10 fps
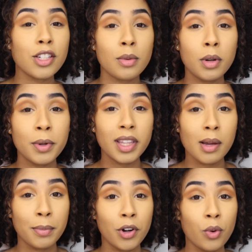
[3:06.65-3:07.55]
So I'm going to put
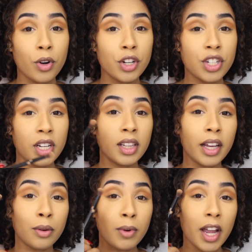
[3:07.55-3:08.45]
that burnt orange shade
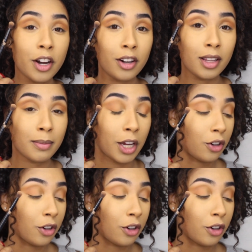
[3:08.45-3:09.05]
like right underneath my